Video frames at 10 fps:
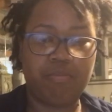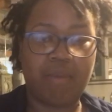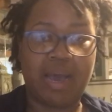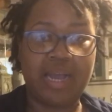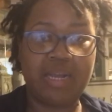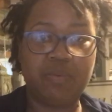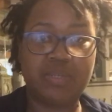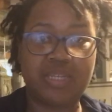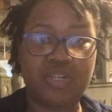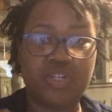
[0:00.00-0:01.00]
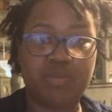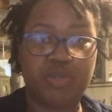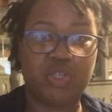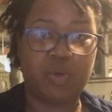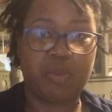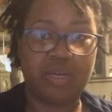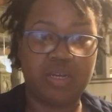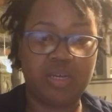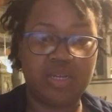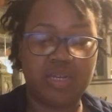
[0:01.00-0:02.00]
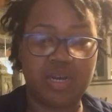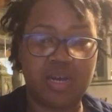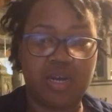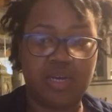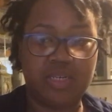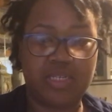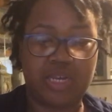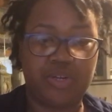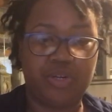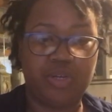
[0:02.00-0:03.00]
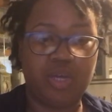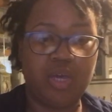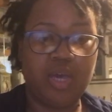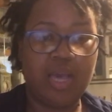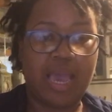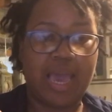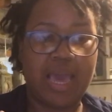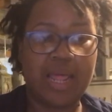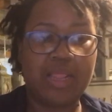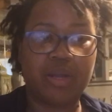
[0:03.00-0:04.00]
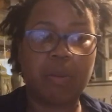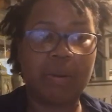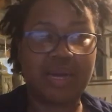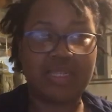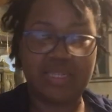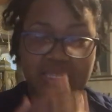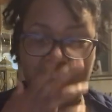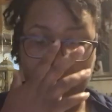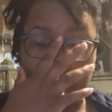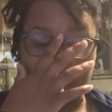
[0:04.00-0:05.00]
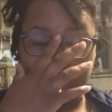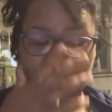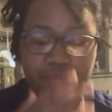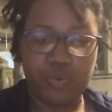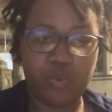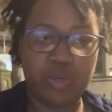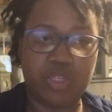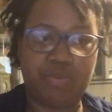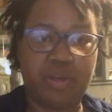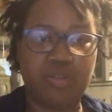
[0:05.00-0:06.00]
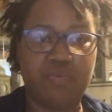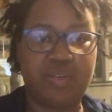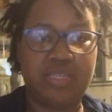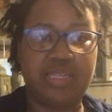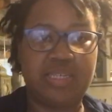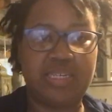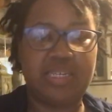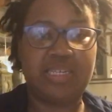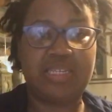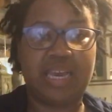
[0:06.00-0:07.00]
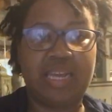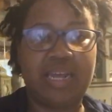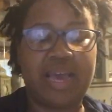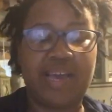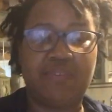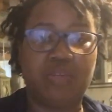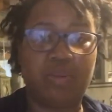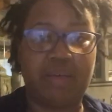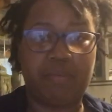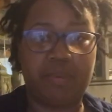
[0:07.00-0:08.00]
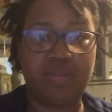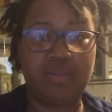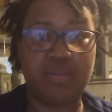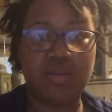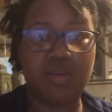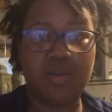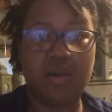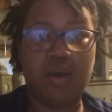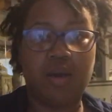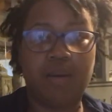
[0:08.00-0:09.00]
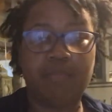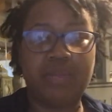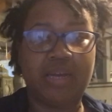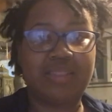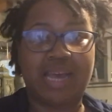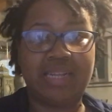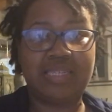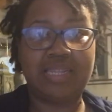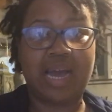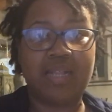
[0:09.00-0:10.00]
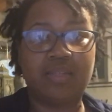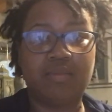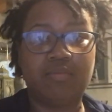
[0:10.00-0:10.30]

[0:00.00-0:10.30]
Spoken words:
mine was sent to the Potomac Center, and their processing time for the spousal visas is 8.5 to 11 months. Now that's not